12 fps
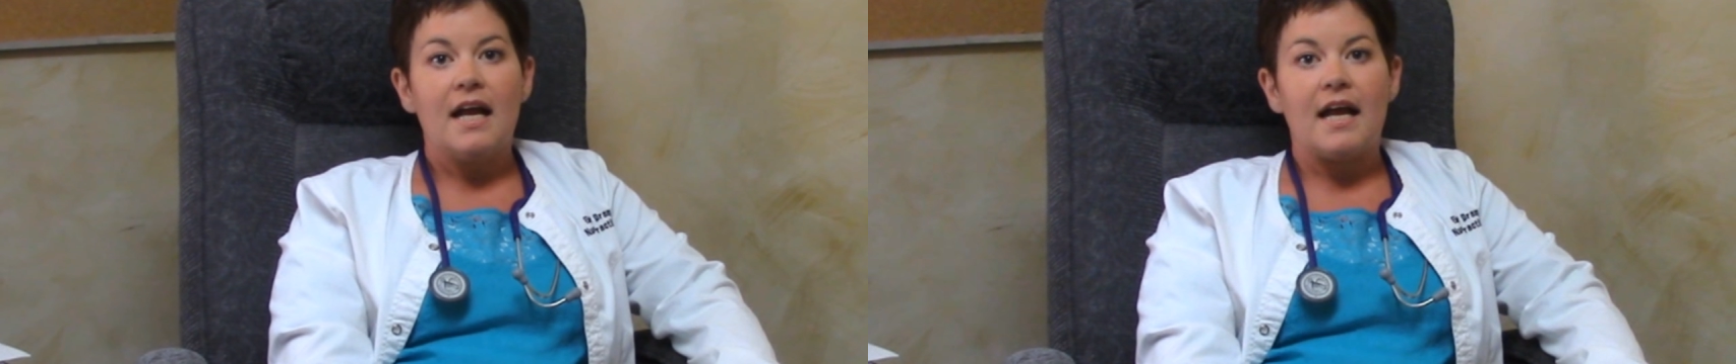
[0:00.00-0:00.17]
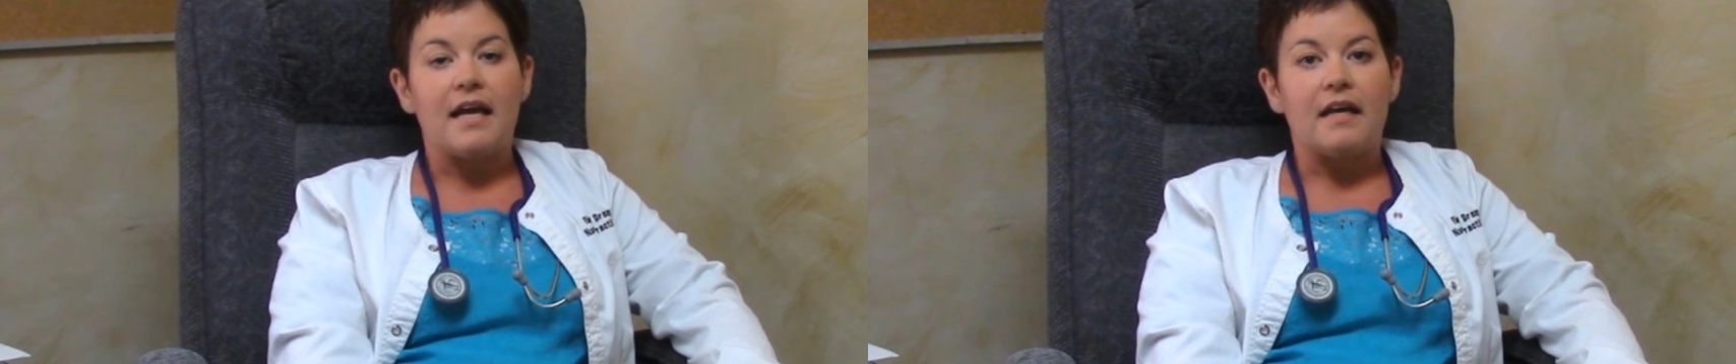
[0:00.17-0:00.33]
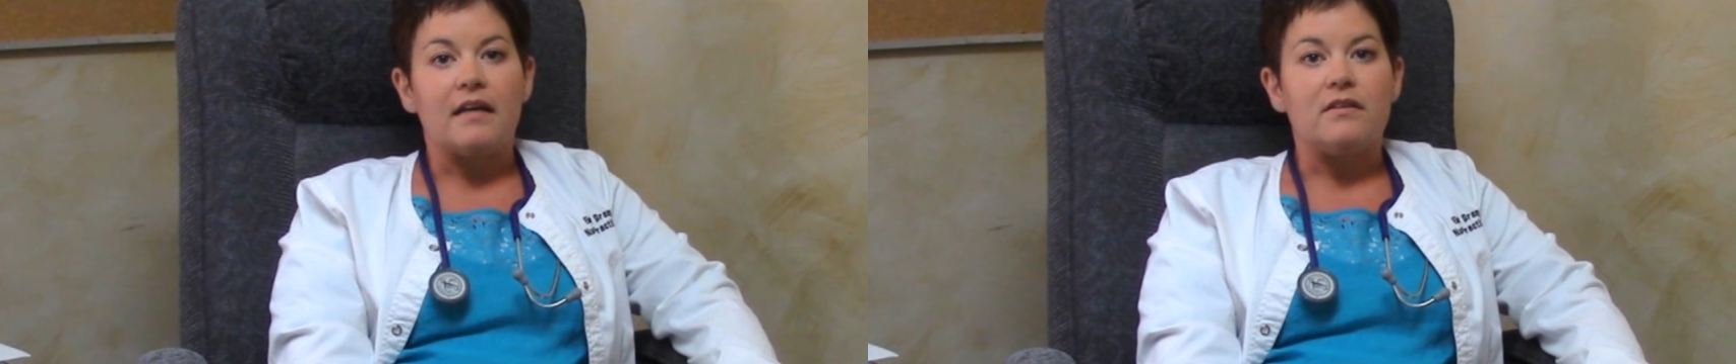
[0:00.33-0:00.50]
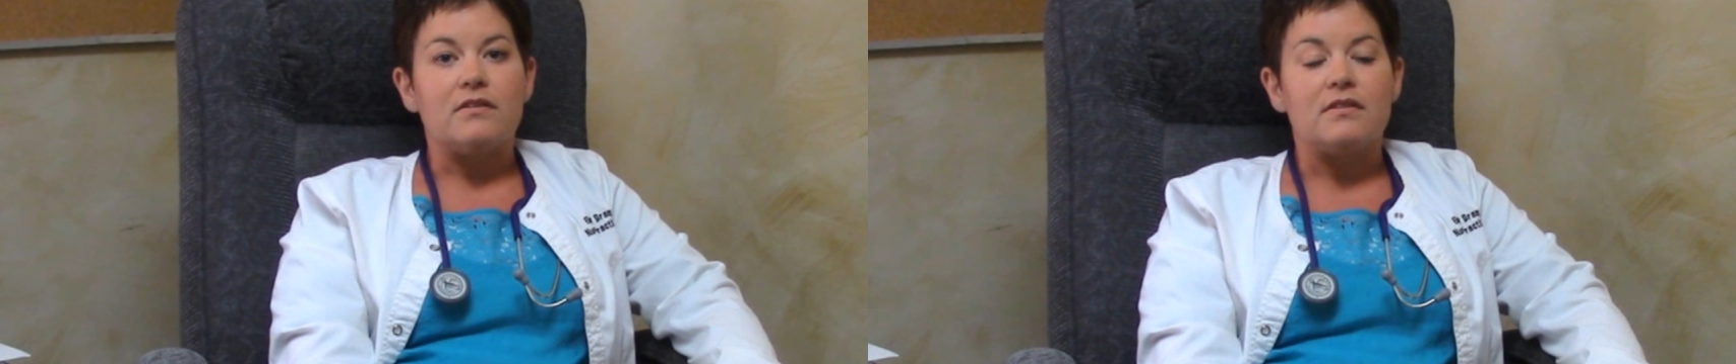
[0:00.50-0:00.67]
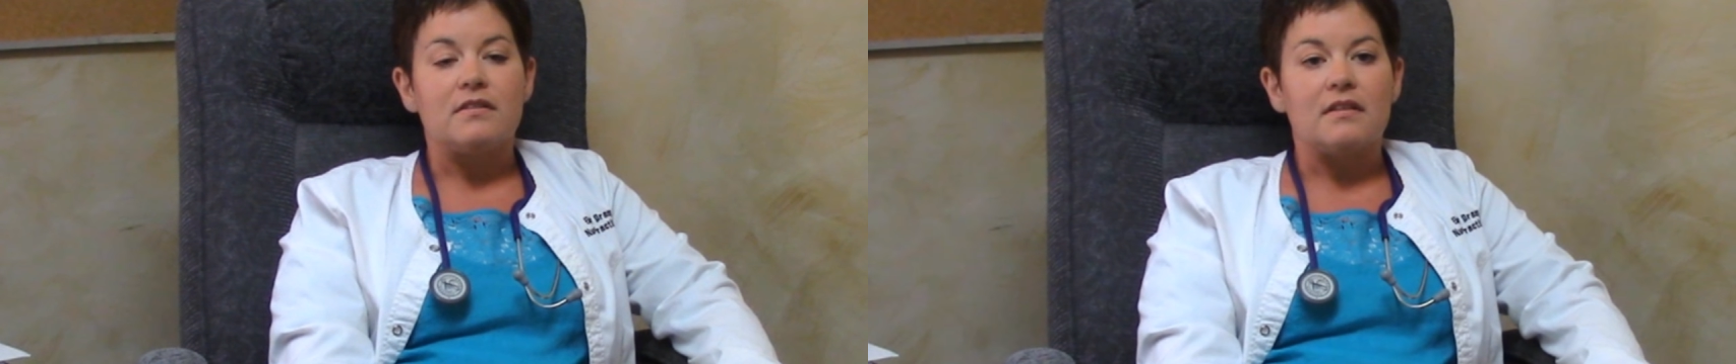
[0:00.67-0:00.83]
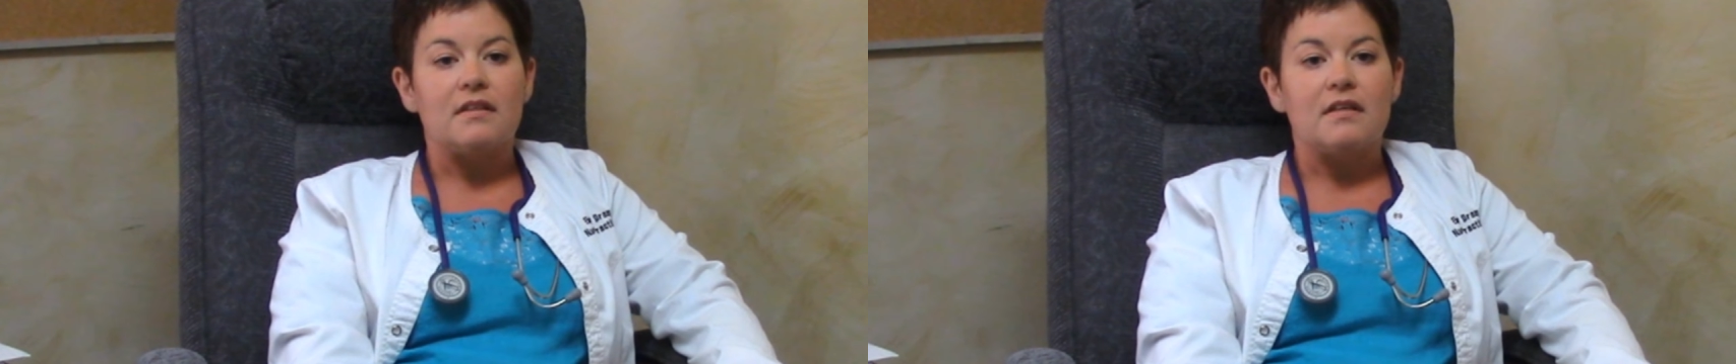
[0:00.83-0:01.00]
and
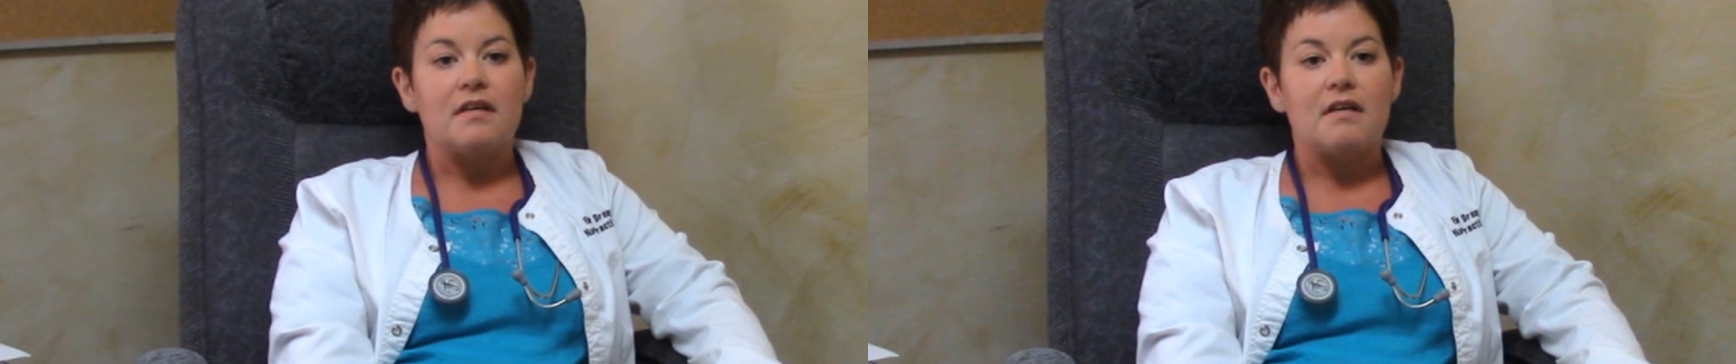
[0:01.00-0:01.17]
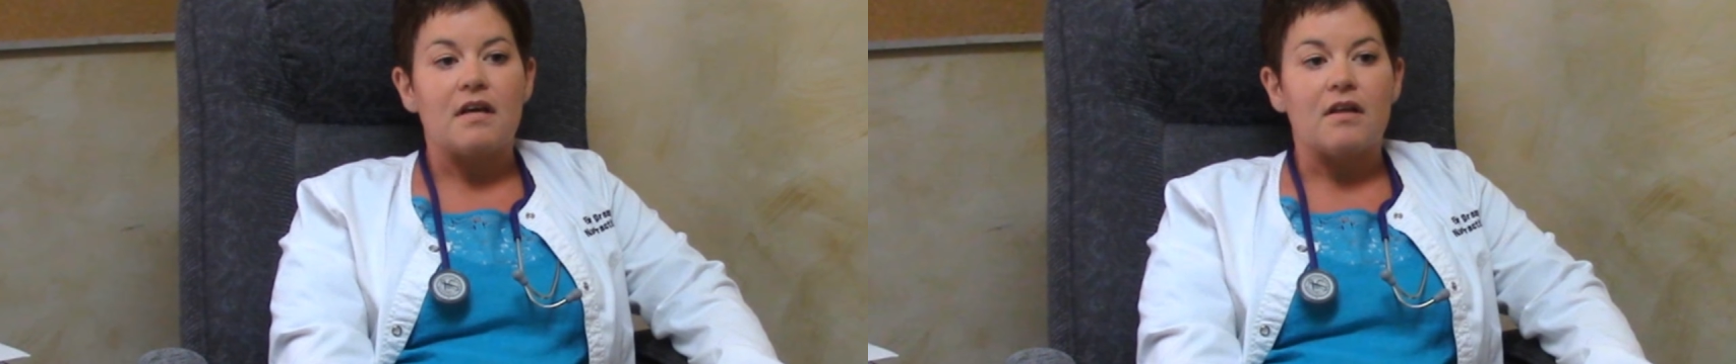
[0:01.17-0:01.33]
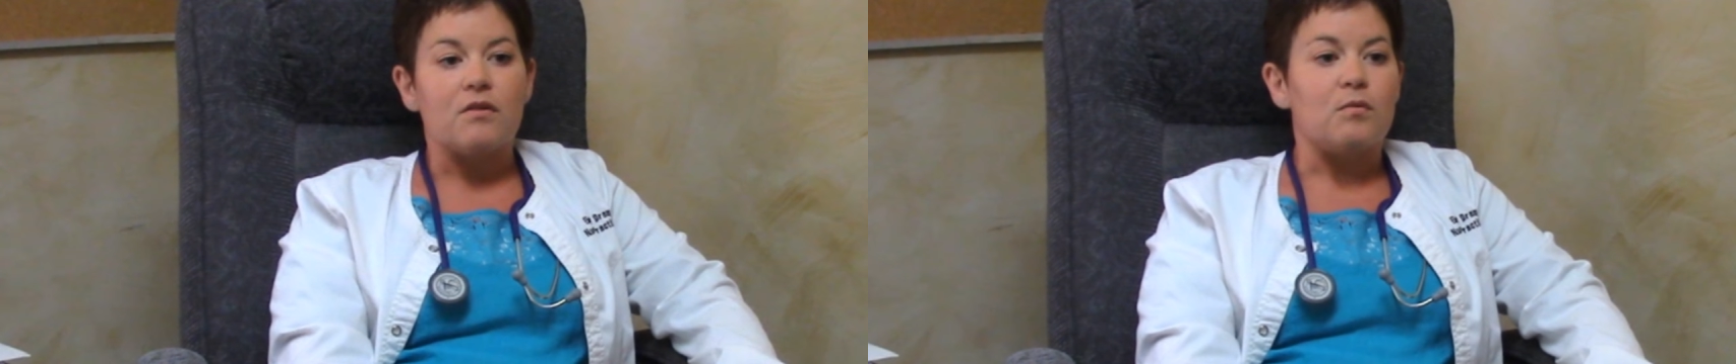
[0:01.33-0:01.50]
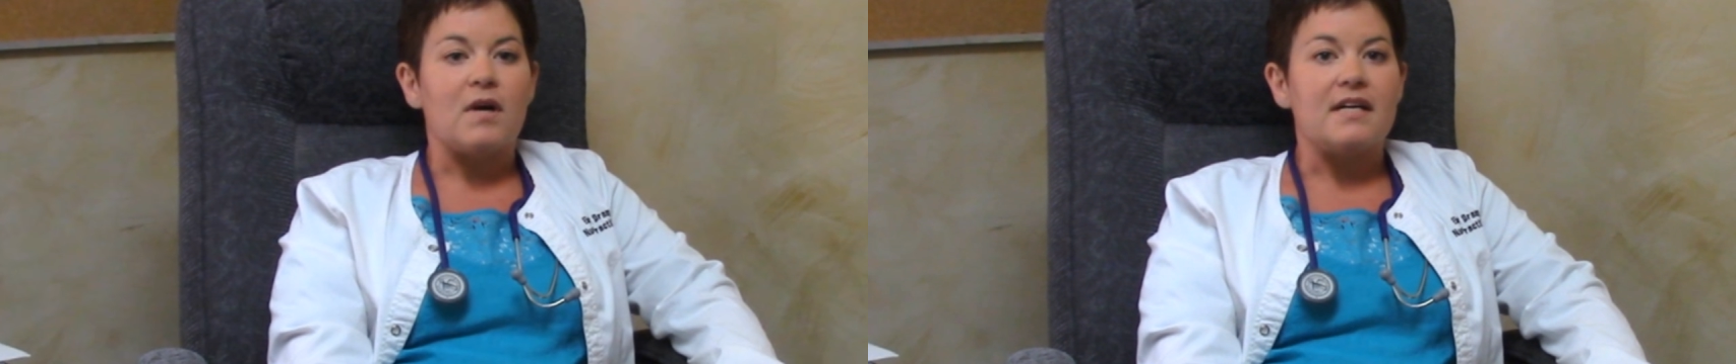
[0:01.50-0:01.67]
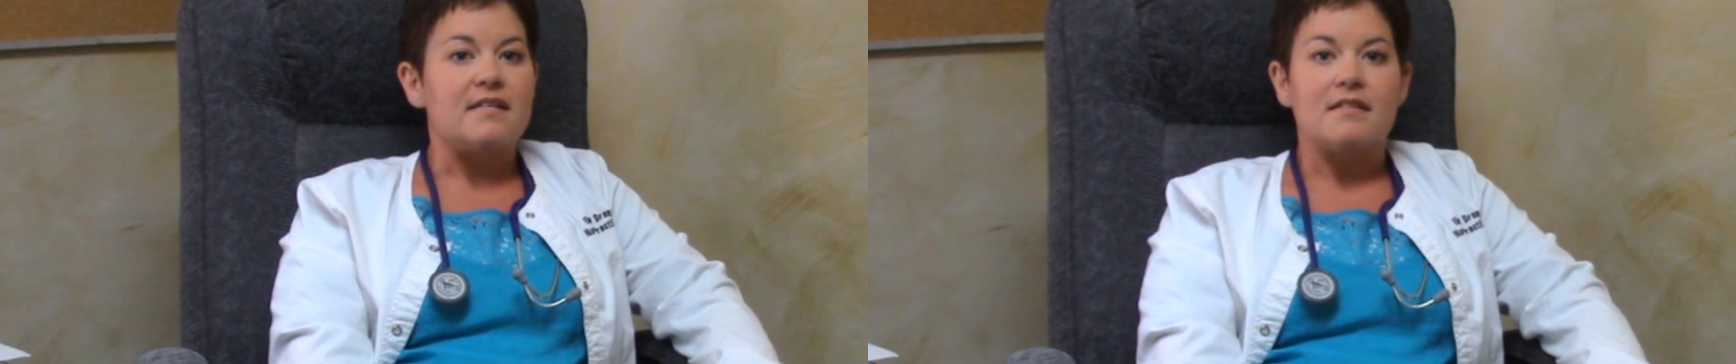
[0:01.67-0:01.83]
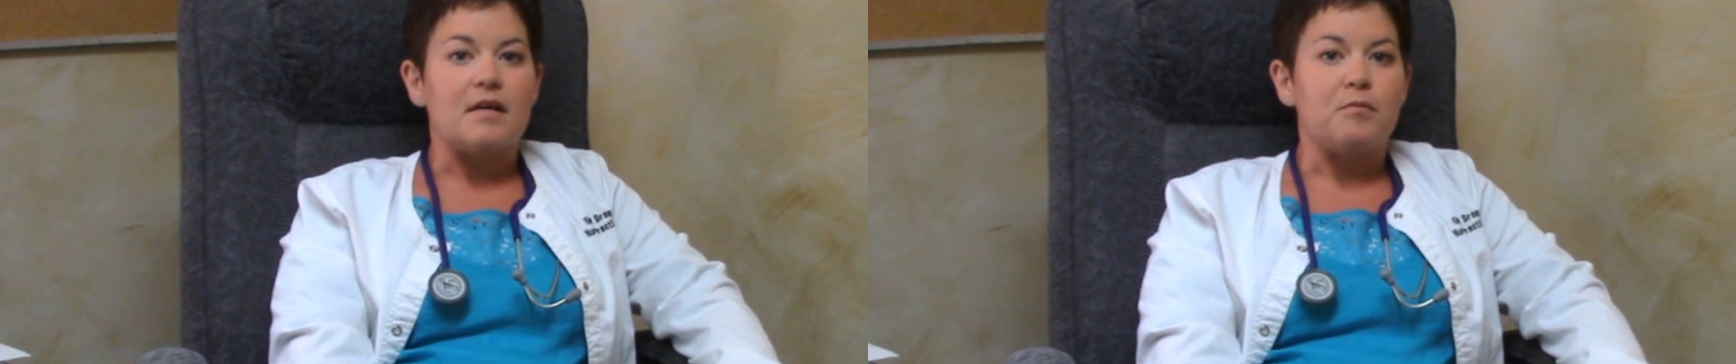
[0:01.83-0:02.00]

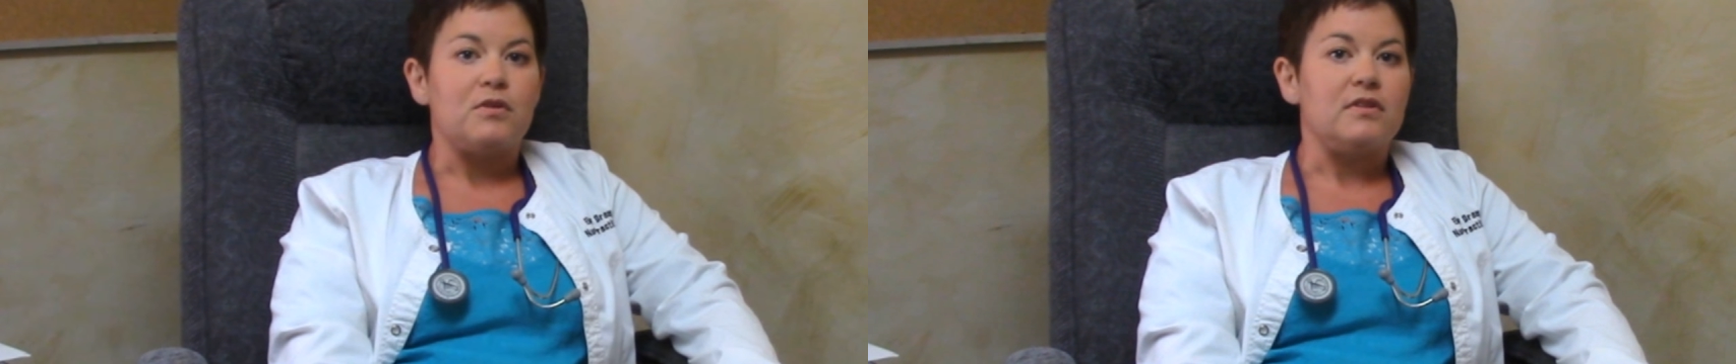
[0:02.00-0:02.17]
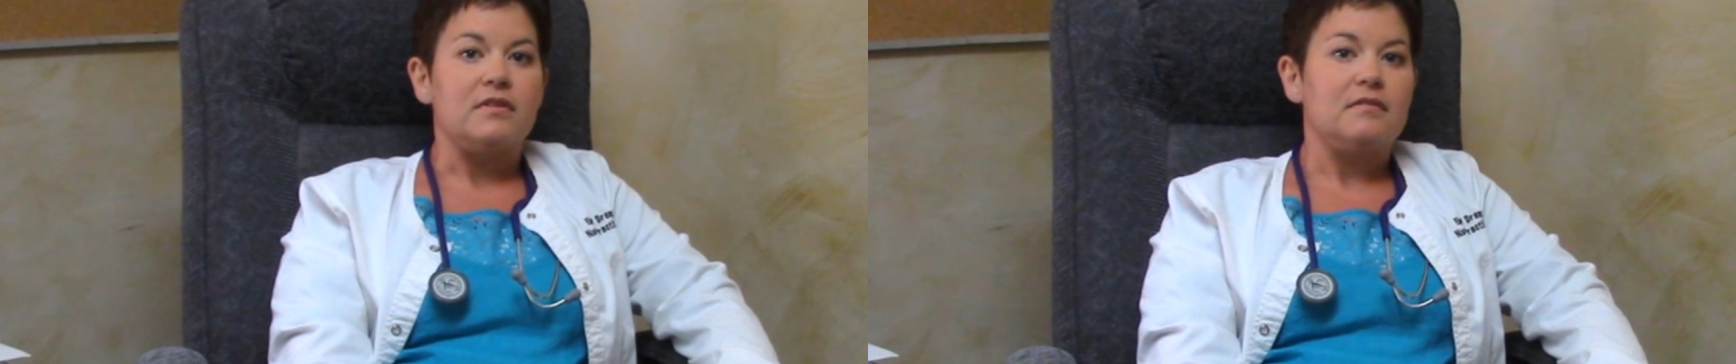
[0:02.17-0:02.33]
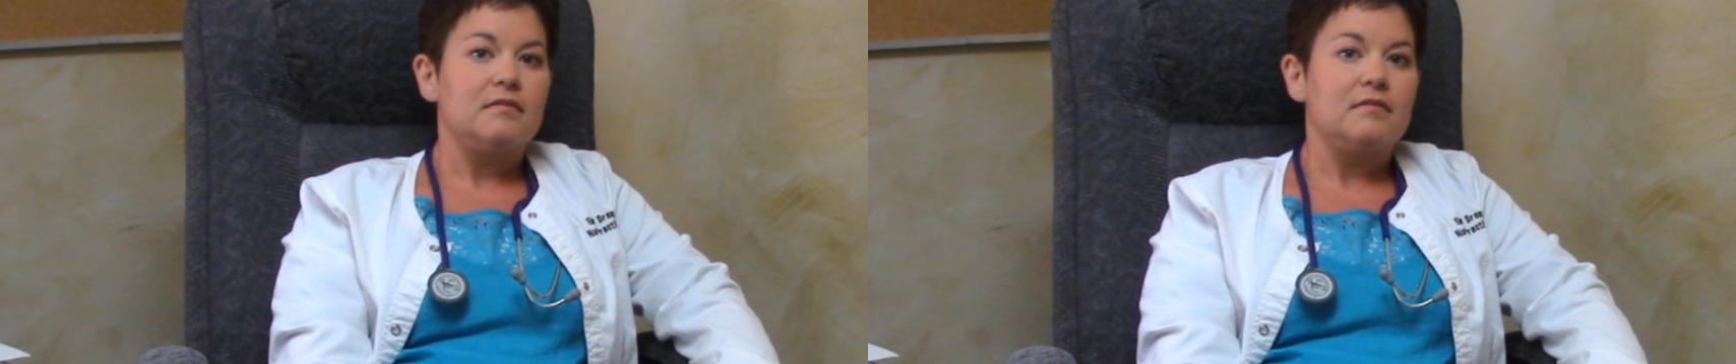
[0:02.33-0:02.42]
otherwise they wouldn't